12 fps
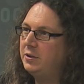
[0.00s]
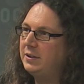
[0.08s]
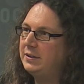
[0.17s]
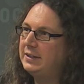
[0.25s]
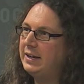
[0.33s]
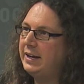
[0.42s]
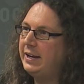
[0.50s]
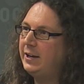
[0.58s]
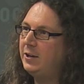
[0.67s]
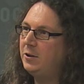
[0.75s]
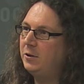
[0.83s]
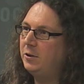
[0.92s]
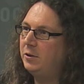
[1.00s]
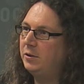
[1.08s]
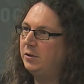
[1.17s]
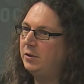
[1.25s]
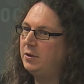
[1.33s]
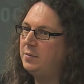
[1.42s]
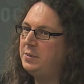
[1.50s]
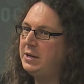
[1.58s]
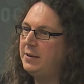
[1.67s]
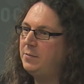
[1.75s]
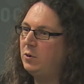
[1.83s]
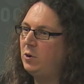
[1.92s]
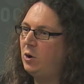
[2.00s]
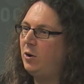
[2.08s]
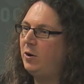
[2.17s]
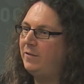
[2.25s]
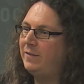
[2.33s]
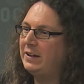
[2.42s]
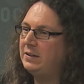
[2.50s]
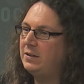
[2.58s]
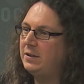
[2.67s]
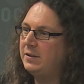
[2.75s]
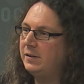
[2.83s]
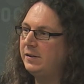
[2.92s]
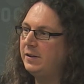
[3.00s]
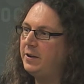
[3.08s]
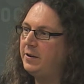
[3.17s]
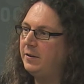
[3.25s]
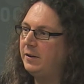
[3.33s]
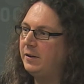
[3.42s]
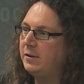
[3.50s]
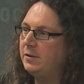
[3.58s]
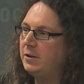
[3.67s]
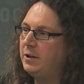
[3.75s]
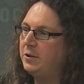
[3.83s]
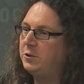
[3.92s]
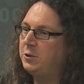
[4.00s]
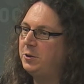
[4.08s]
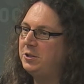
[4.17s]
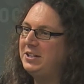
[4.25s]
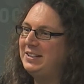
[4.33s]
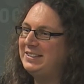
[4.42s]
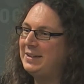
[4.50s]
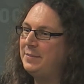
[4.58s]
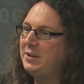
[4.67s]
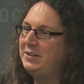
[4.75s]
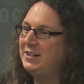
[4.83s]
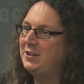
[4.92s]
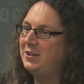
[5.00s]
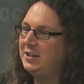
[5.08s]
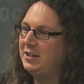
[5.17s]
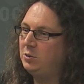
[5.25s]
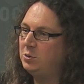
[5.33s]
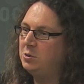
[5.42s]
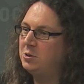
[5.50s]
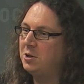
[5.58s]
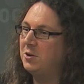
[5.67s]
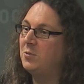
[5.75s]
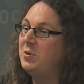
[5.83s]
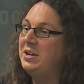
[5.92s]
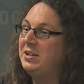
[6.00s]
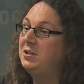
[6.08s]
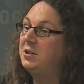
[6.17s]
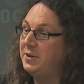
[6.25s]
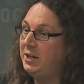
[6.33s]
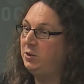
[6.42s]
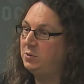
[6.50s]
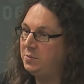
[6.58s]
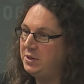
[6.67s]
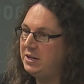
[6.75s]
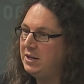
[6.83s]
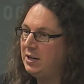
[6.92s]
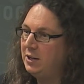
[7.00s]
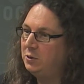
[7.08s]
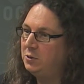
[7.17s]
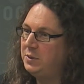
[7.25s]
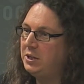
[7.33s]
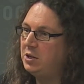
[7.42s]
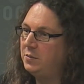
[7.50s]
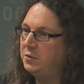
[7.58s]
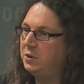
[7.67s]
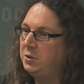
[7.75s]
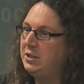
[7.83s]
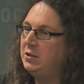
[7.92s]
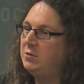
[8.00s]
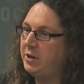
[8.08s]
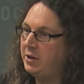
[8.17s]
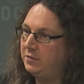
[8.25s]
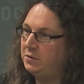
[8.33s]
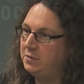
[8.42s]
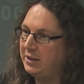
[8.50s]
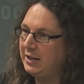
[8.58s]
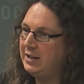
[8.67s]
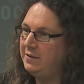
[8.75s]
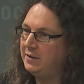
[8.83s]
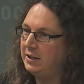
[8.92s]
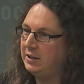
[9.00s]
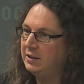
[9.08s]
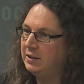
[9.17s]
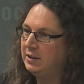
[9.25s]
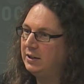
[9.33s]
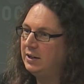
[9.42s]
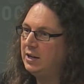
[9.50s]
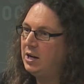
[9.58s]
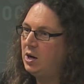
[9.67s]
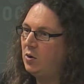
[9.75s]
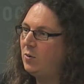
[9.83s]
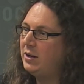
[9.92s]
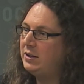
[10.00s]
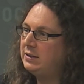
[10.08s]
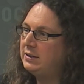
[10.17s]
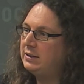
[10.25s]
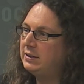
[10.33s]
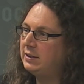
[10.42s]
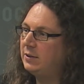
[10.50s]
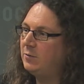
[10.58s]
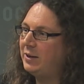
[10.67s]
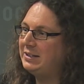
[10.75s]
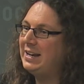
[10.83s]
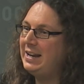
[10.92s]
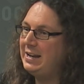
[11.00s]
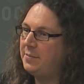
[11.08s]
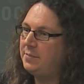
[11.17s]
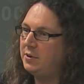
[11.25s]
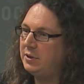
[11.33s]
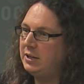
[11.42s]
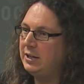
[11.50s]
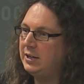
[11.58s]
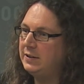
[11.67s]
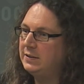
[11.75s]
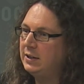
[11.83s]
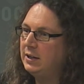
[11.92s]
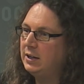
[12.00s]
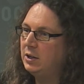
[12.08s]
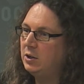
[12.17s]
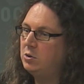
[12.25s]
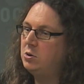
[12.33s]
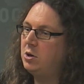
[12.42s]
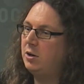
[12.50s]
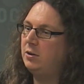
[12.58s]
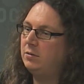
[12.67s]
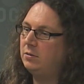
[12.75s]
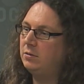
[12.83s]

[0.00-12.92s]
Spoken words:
say be able, or that searching semantically into Google is going to become the unique way of doing anything. What can happen is Google